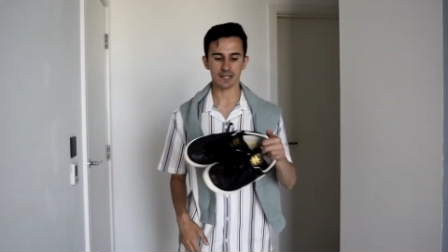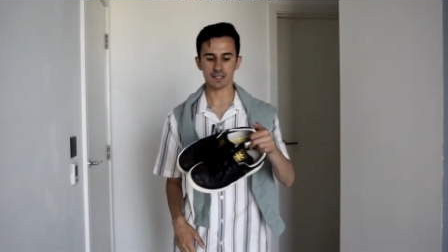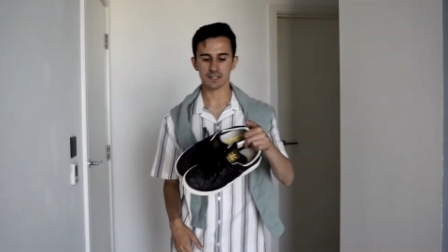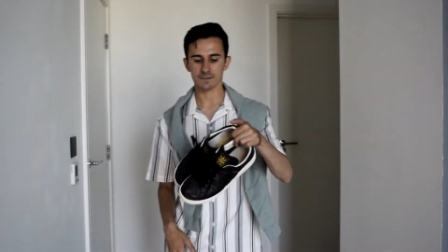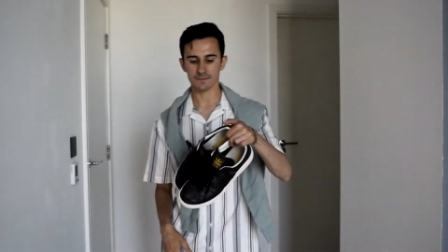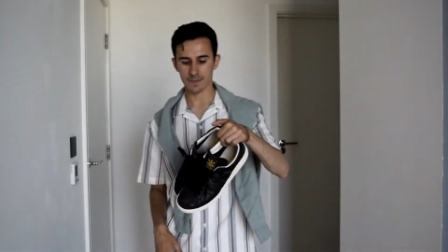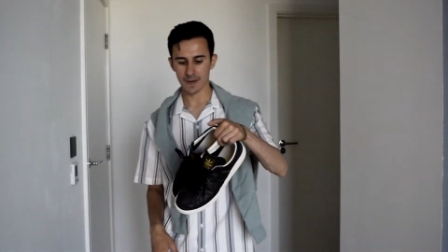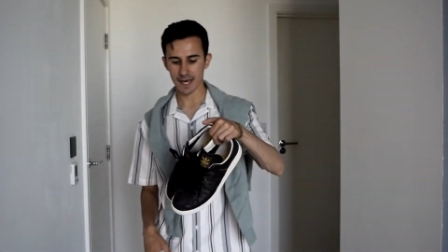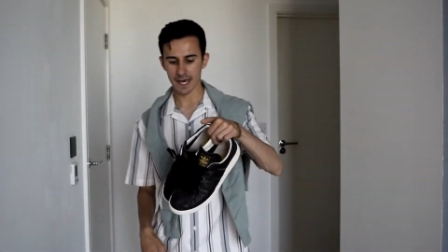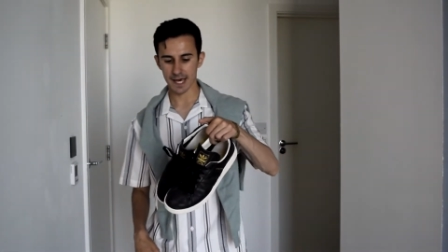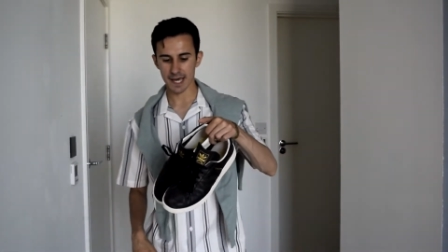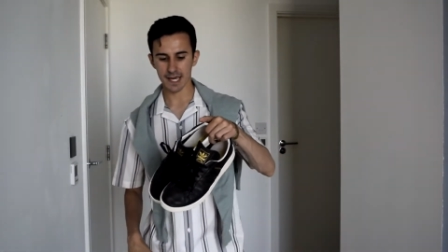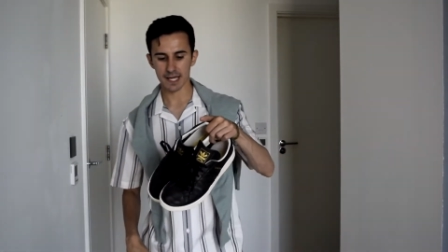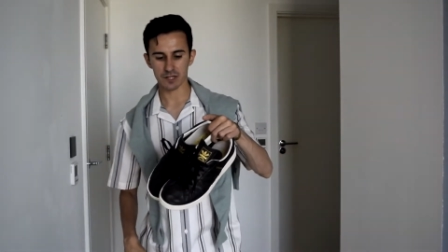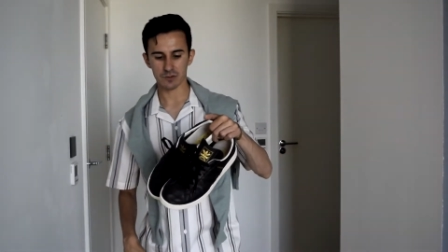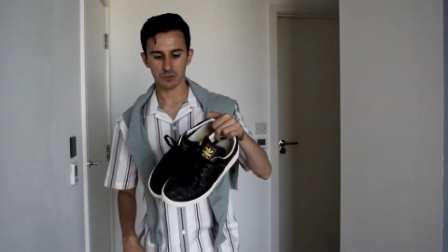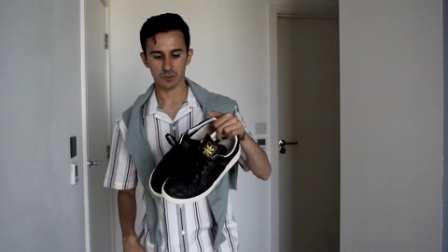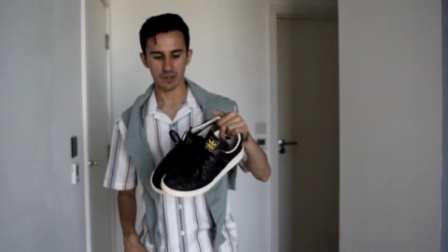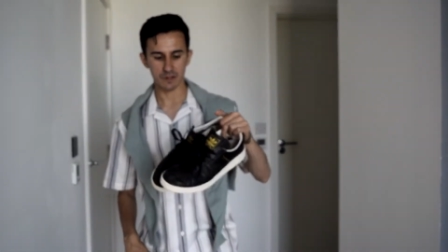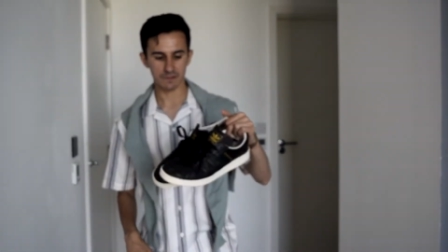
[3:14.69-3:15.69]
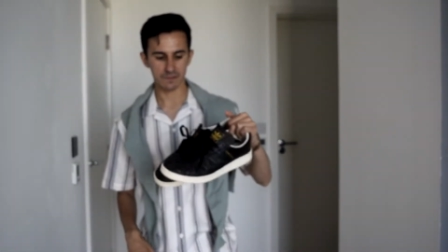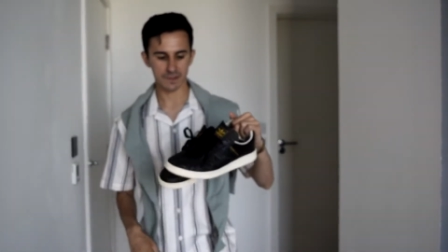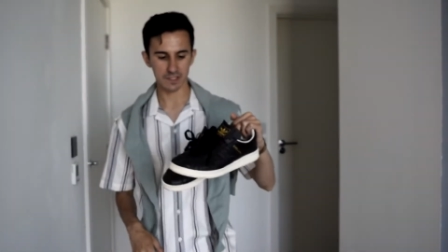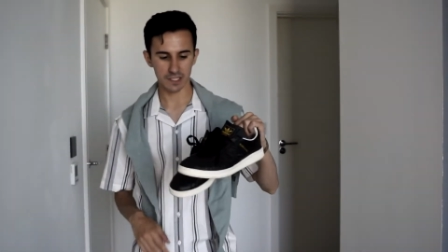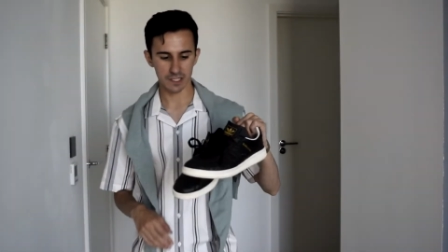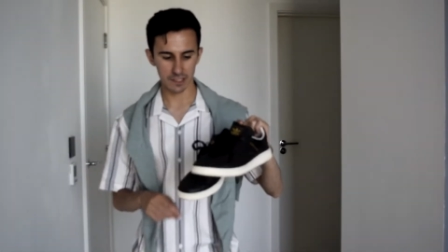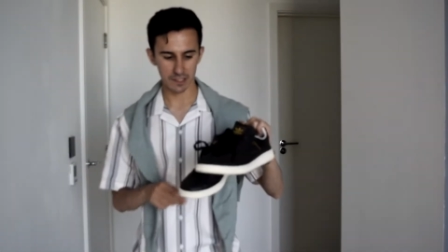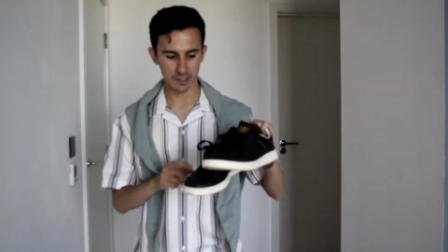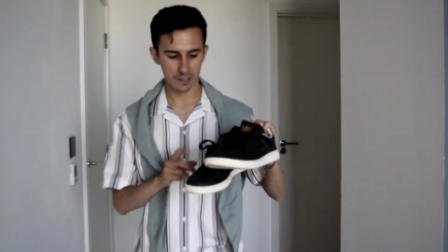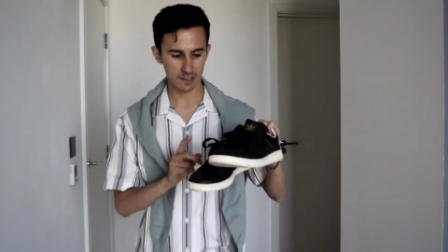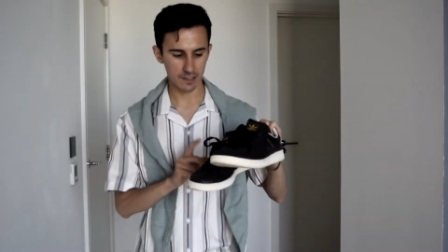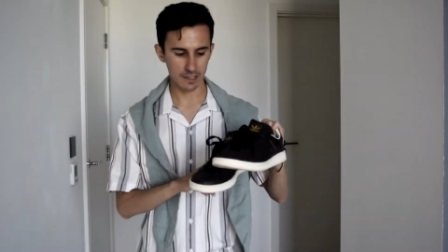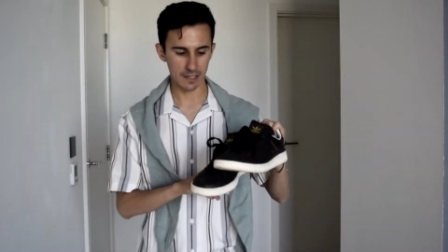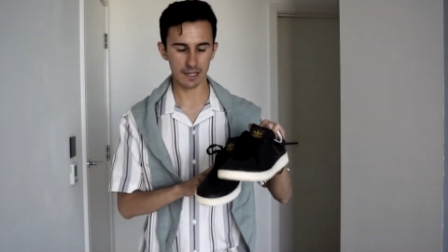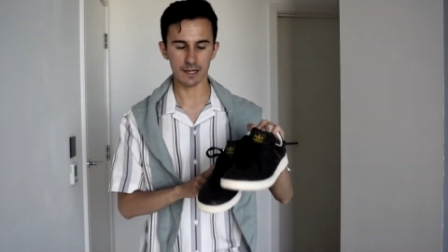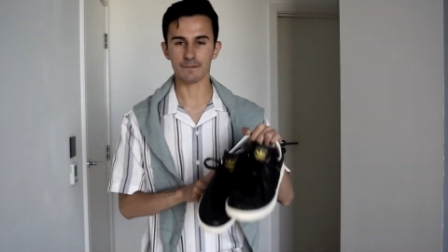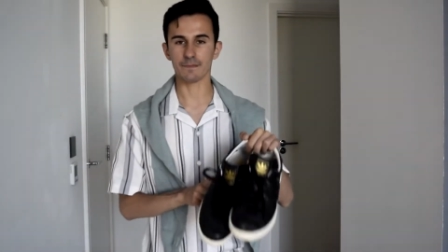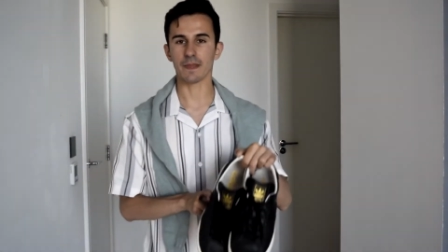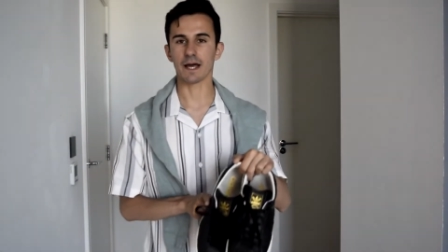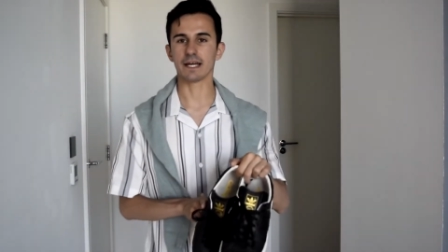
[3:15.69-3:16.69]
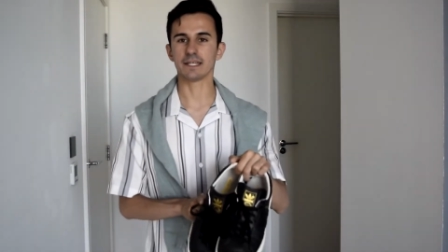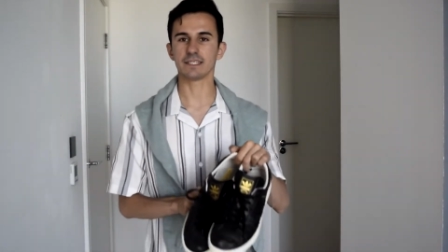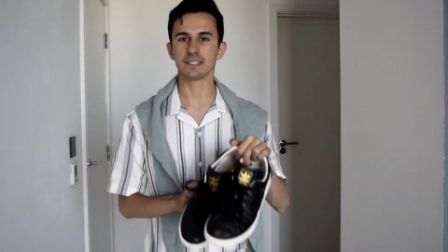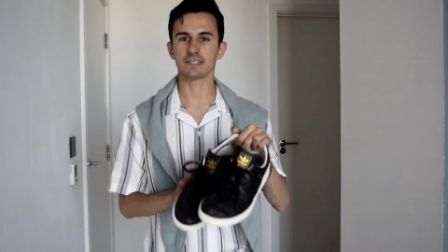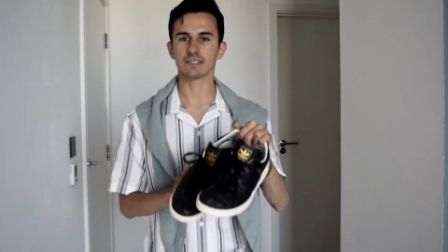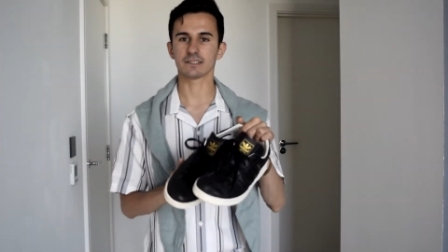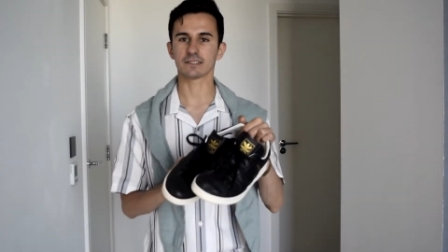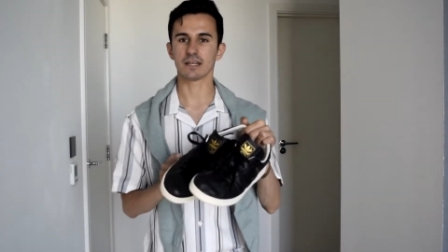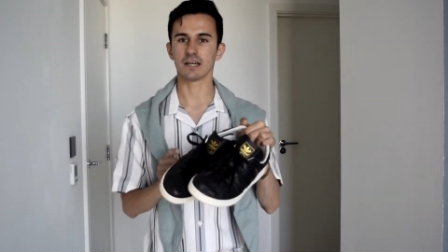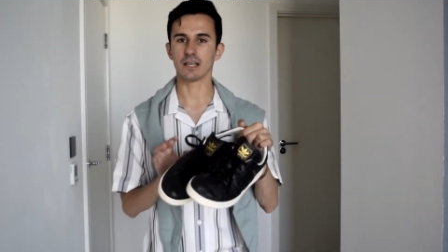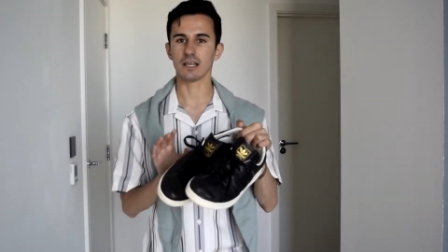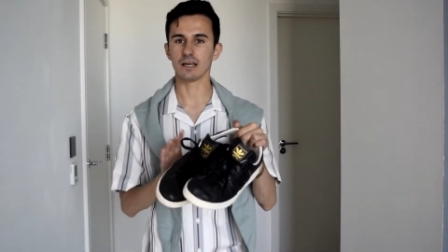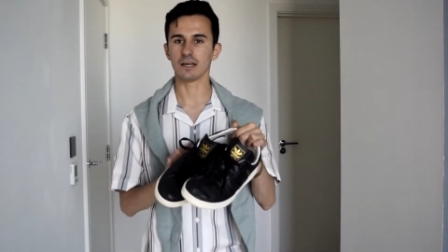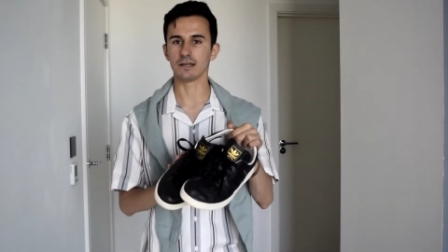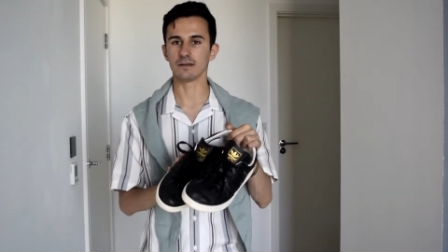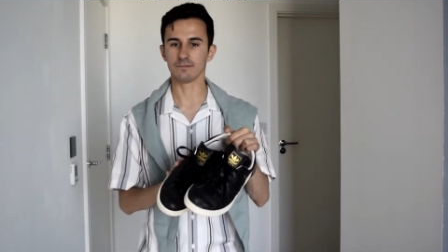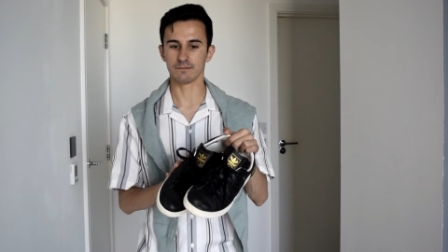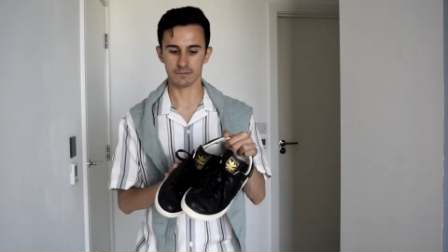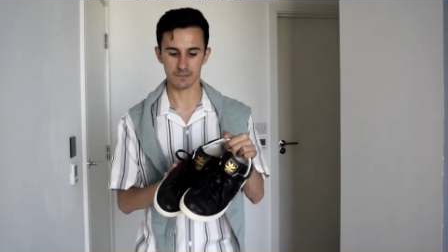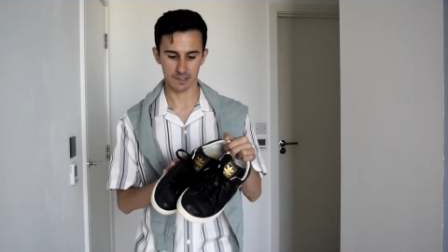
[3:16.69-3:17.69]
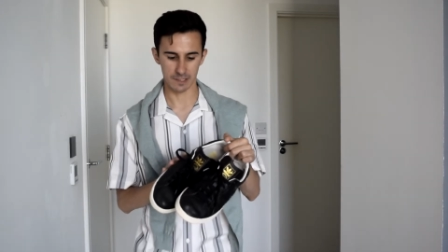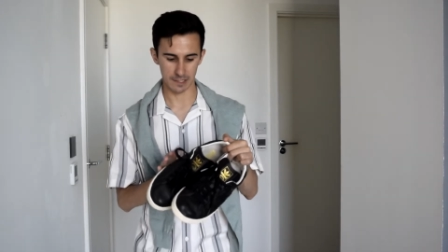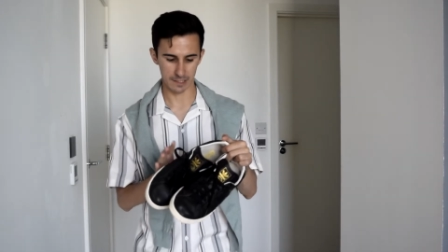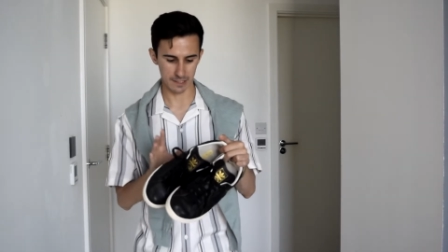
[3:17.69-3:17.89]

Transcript: is paired with the Adidas Olam